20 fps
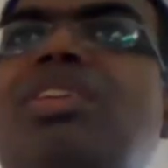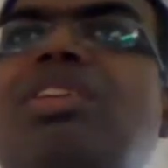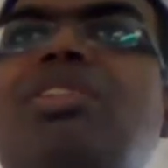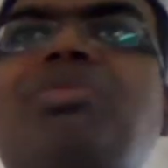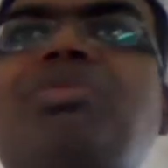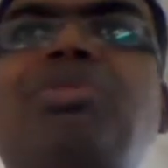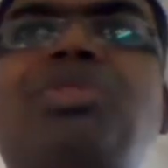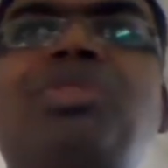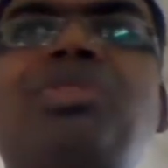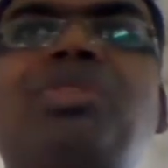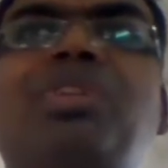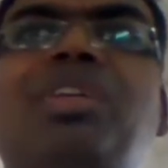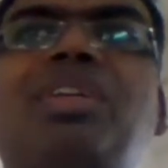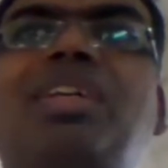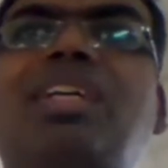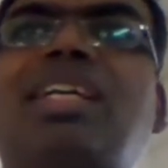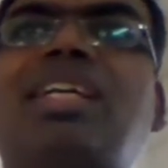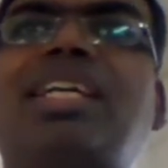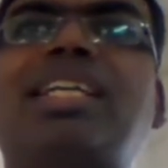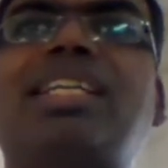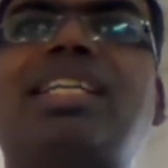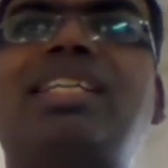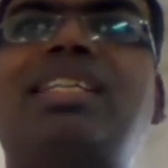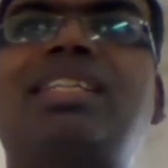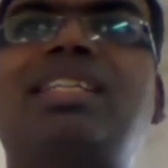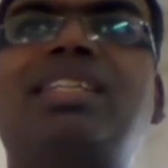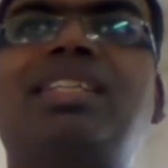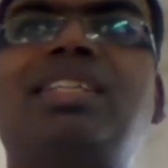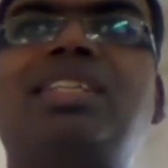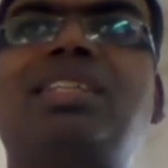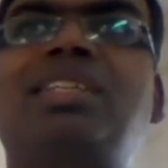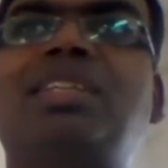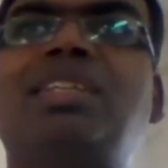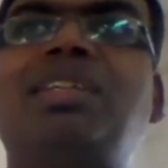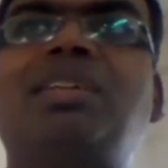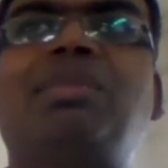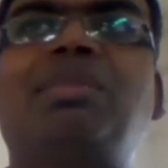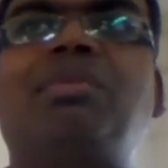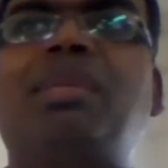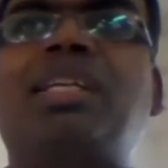you'll remove iron and
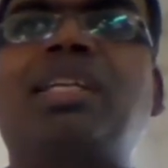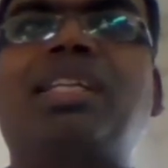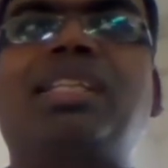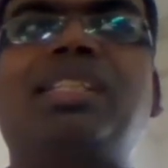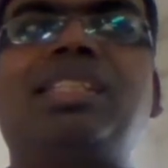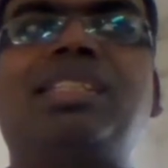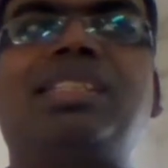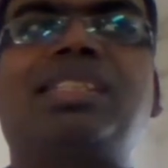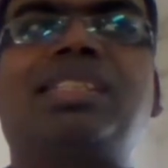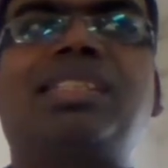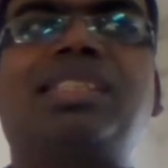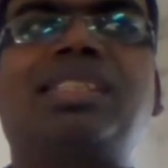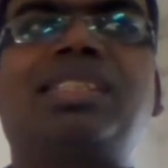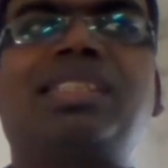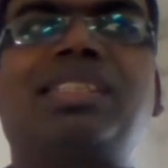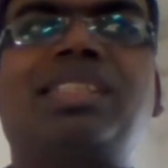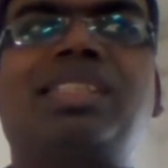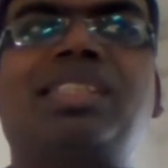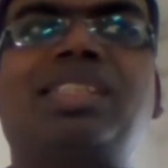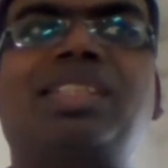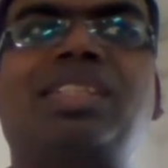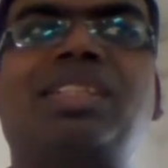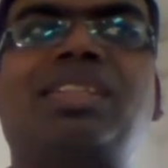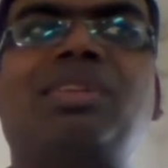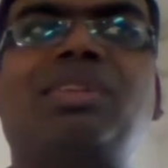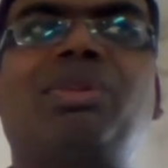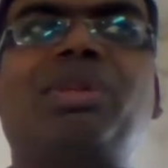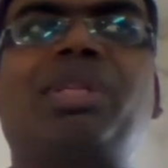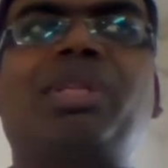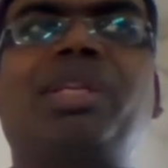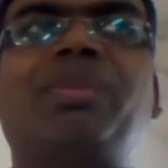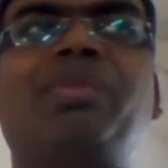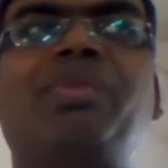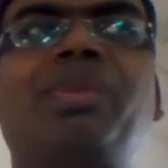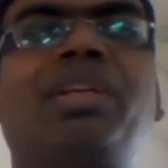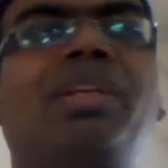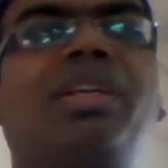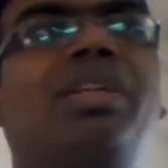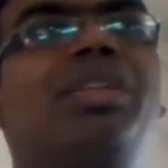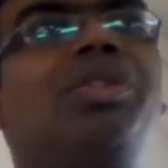manganese. Okay,
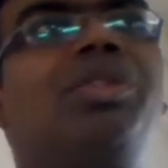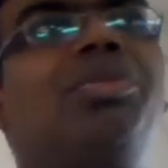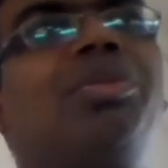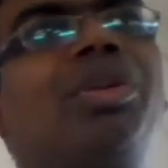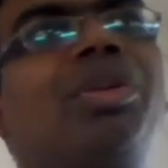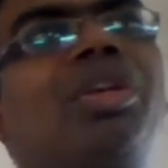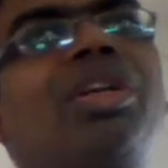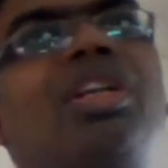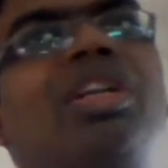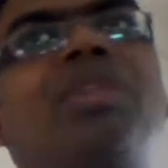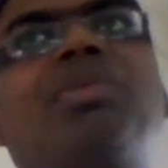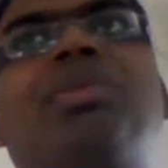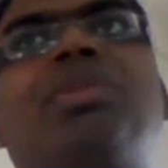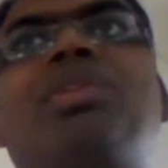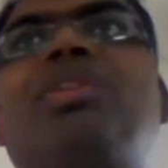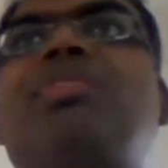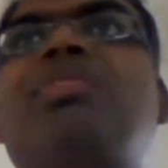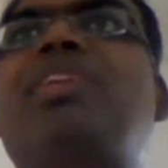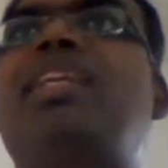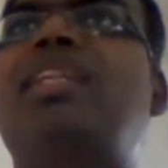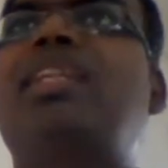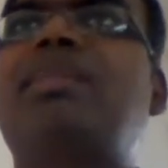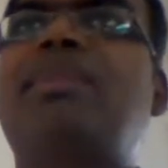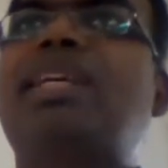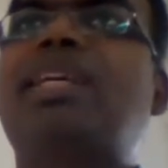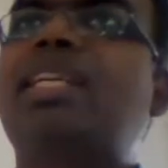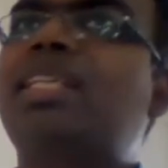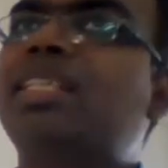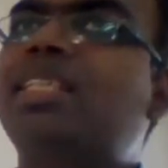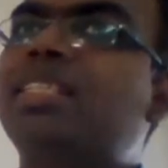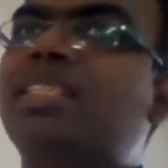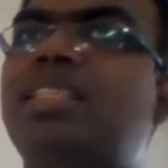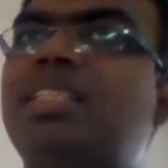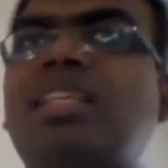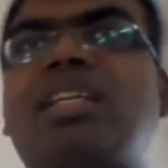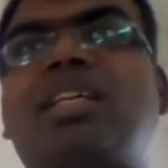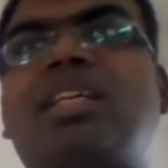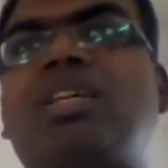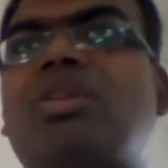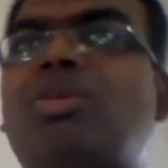small amounts of iron and manganese
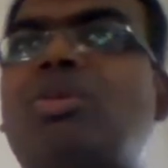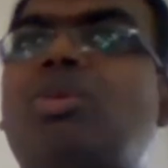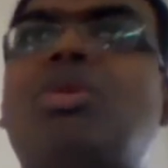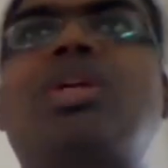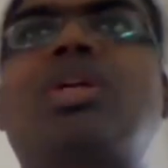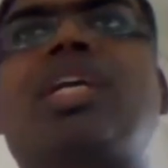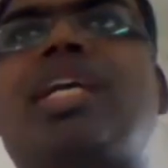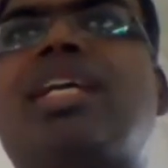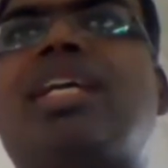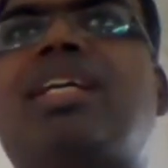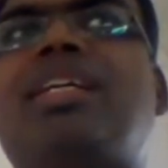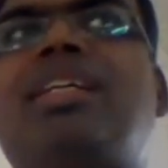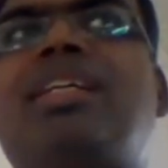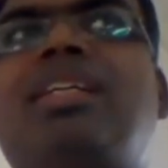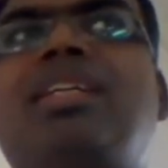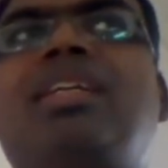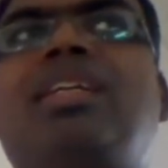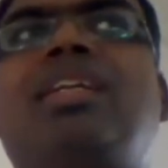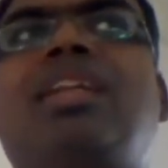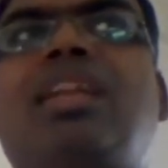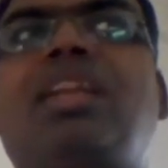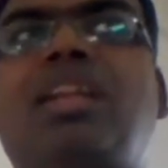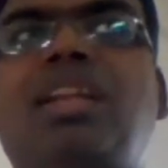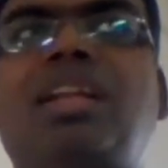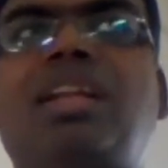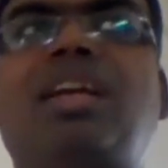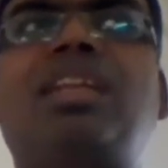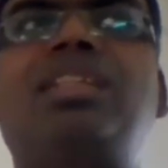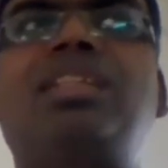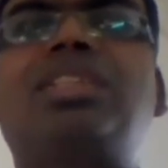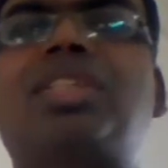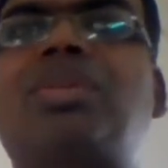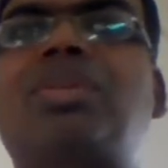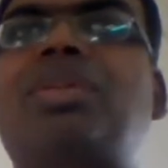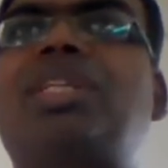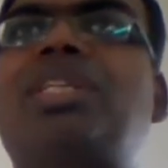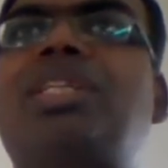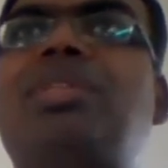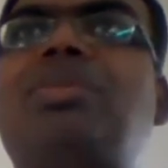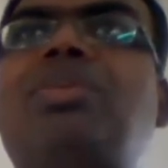are okay. Large
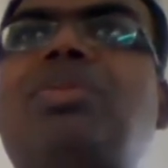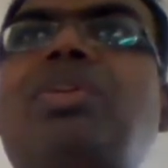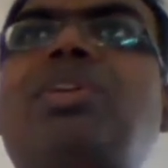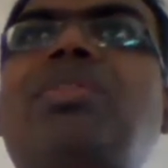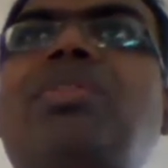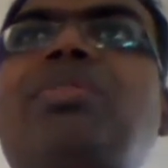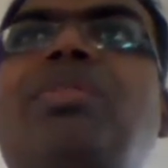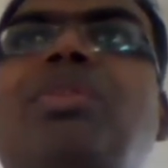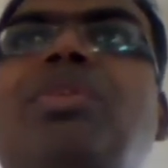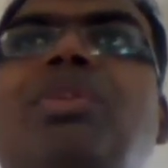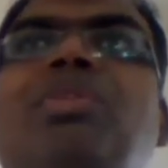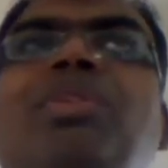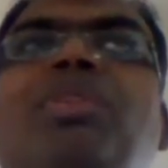quantities, what